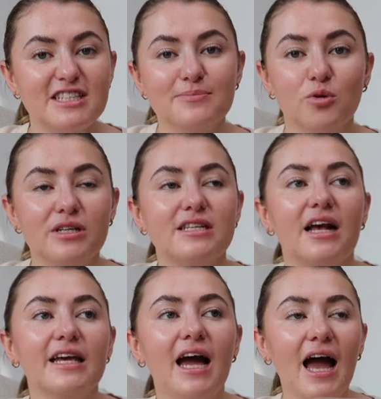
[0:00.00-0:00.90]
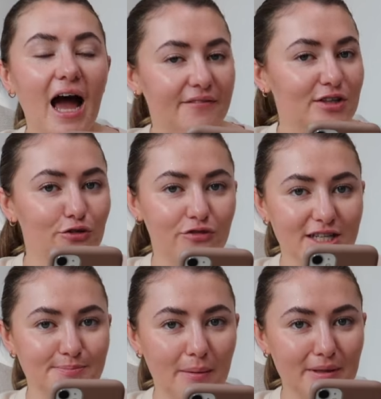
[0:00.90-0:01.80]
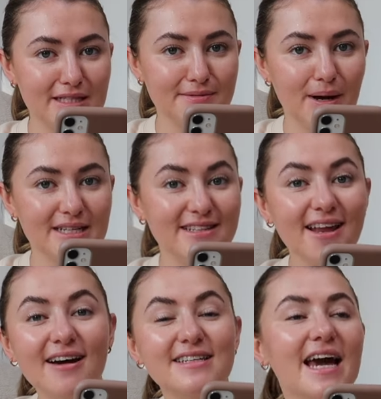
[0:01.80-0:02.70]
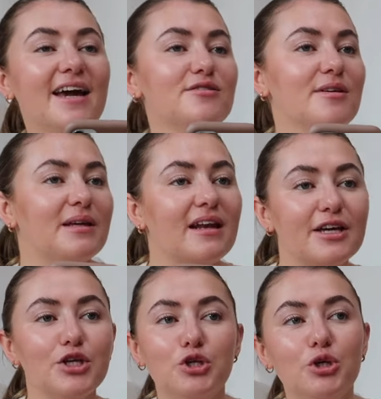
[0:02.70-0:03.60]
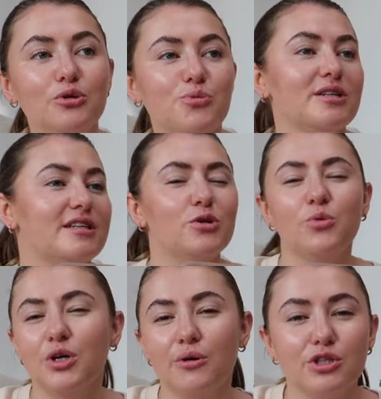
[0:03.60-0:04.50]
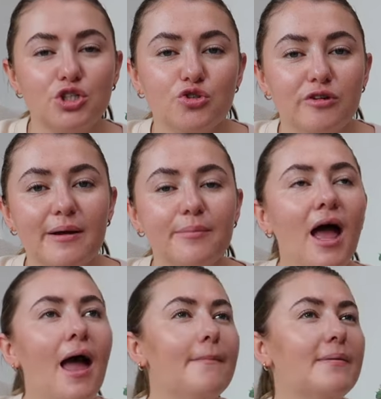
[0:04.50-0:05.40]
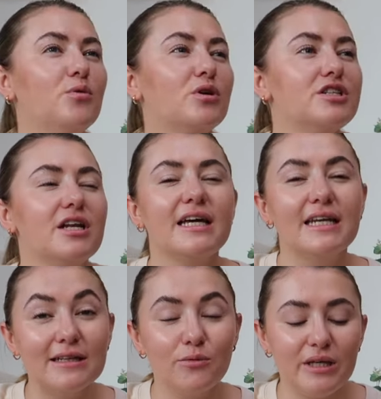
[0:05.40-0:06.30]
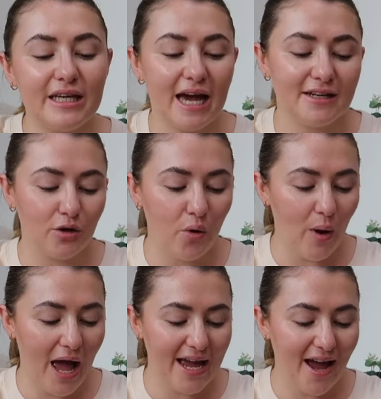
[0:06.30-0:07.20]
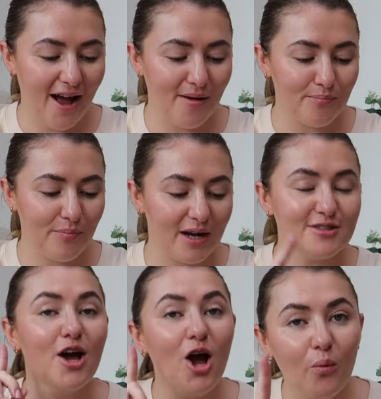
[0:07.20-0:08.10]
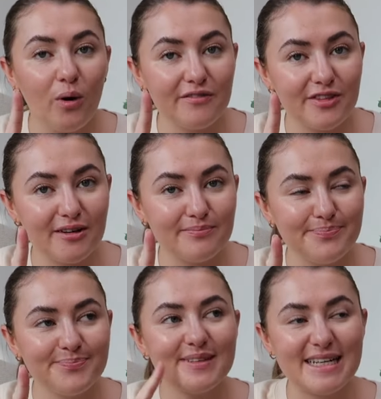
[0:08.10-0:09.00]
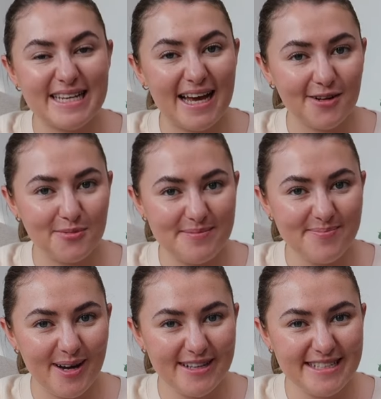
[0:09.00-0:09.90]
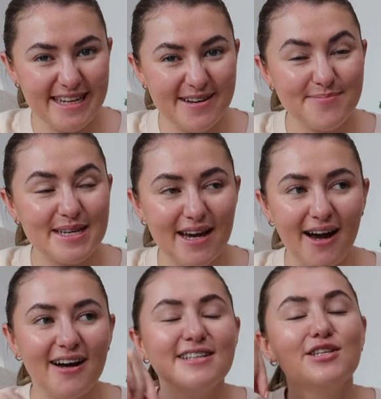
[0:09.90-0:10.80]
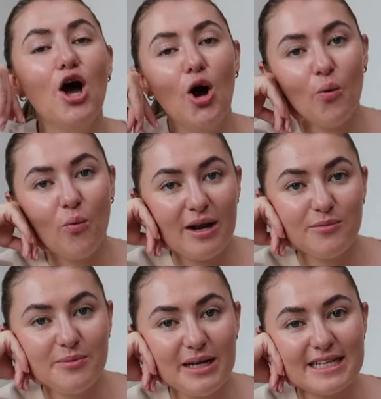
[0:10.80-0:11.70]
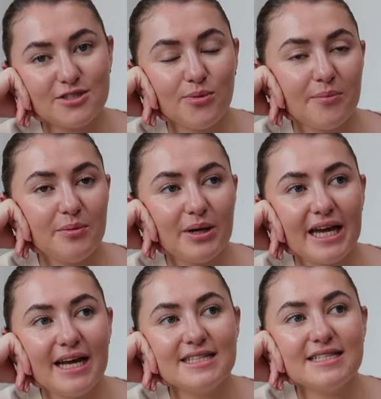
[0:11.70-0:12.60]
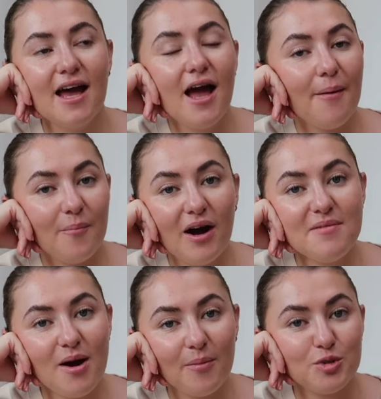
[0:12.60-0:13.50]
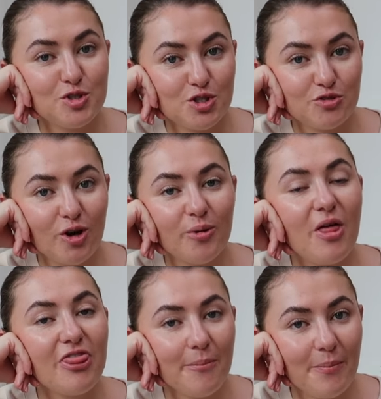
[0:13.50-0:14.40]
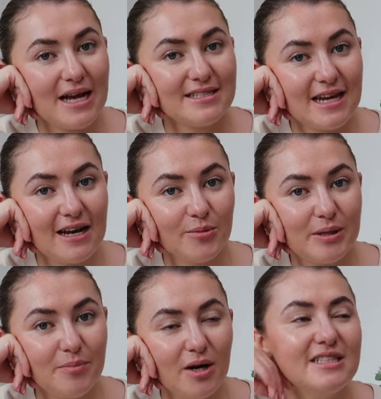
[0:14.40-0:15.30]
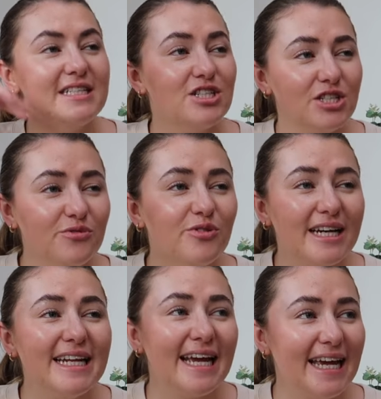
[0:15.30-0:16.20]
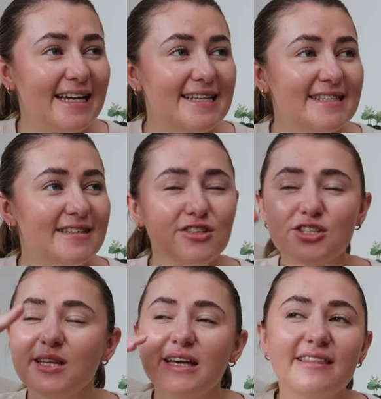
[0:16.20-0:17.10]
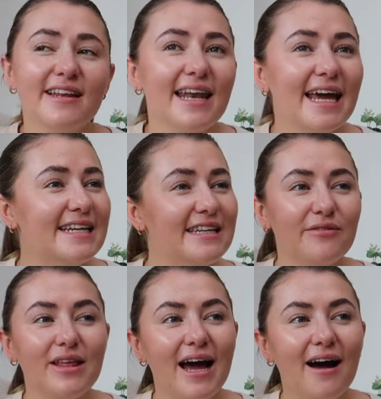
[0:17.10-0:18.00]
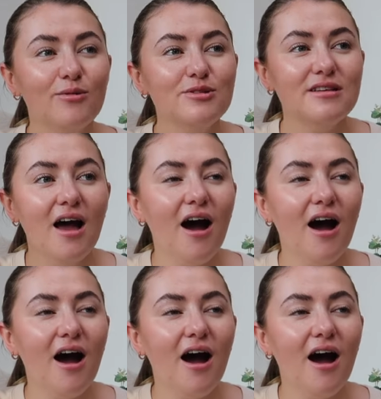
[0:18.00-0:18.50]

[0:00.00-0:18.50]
as small as like having your first pumpkin spice latte, or something like huge where it's like you want to go on a trip, maybe you want to do like a little weekend away. Um, but one of them is a Halloween party, because when we were little, when we were kids, my mum used to throw the best Halloween party. She really is just like the lady of the house.